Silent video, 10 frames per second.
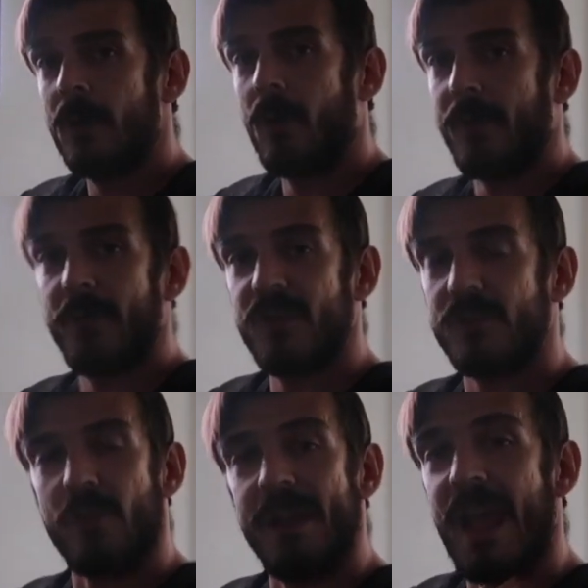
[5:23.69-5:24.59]
or if you're
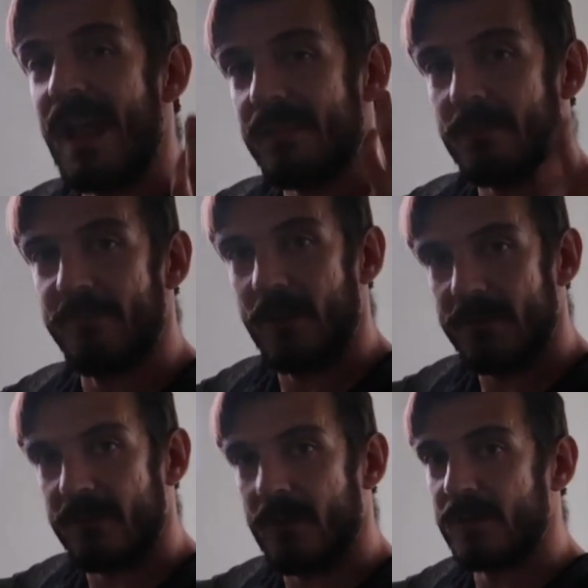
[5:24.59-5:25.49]
just trying to add some fill
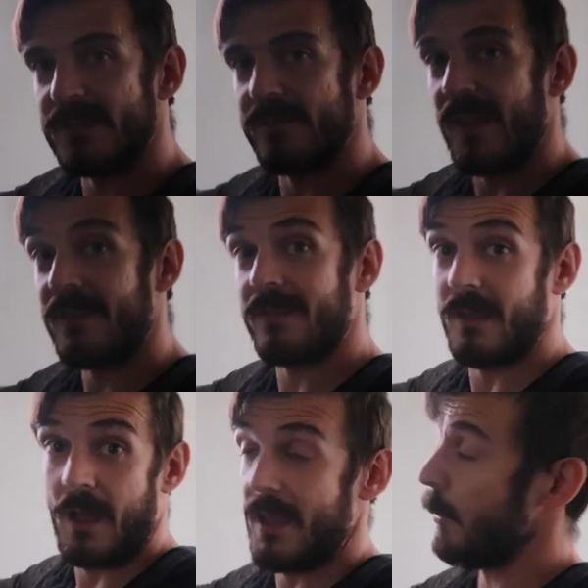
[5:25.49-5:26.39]
to someone's face,
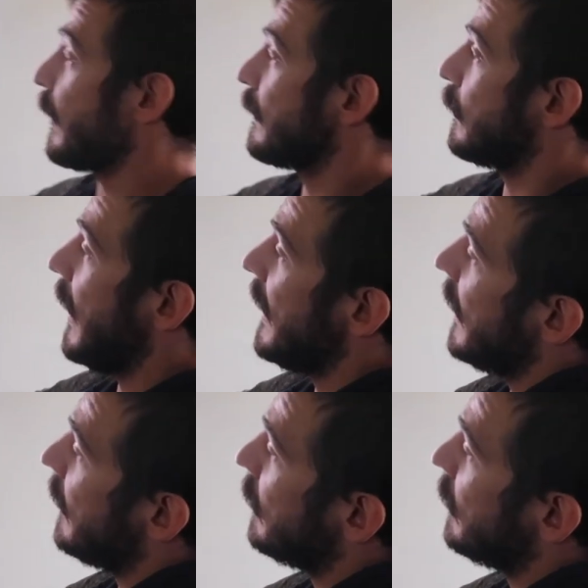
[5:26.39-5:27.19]
it works great. And